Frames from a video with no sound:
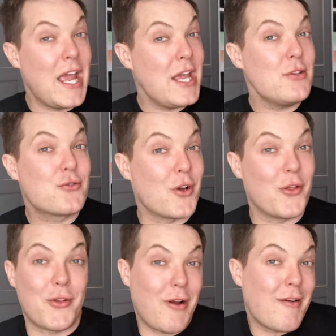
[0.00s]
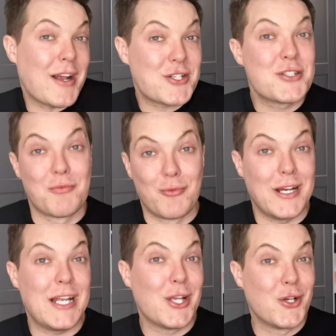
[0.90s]
In truth, there are actually some
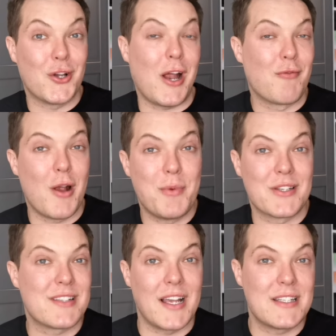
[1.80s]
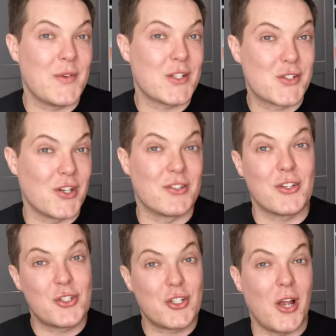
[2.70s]
really good and robust scientific studies
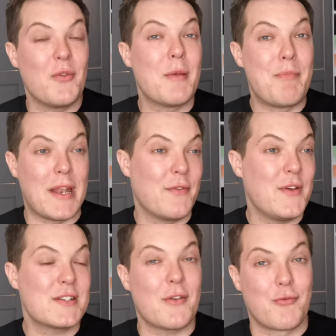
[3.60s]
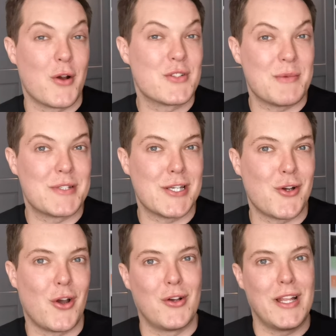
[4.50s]
that show the benefits of rosehip
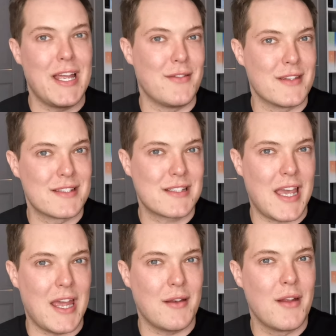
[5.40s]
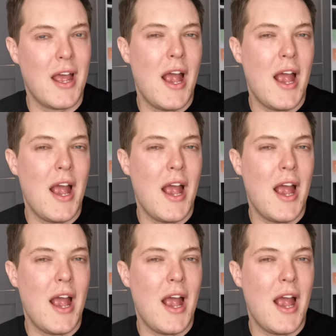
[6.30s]
seed oil in the skin.